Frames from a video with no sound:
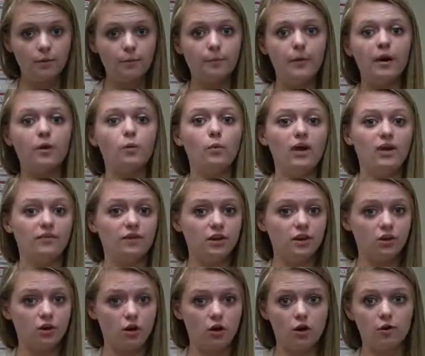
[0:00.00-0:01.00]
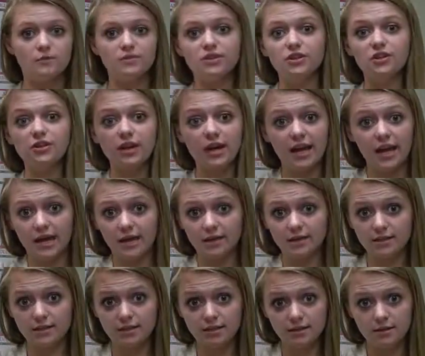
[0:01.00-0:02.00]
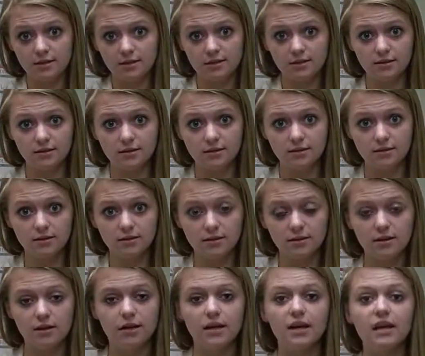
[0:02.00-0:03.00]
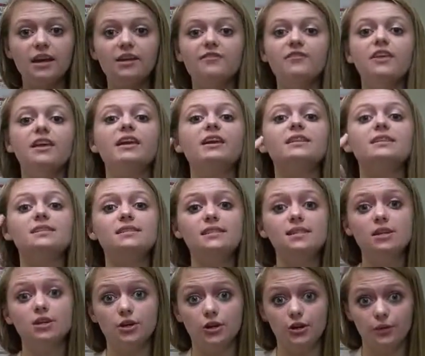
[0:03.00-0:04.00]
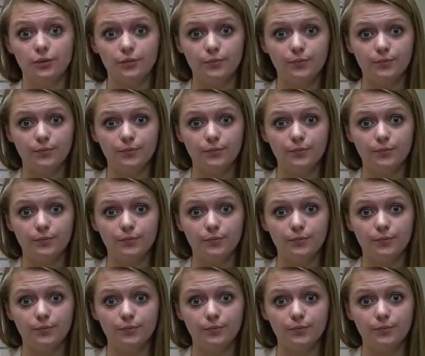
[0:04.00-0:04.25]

by waving your arms or your hand if they can see you.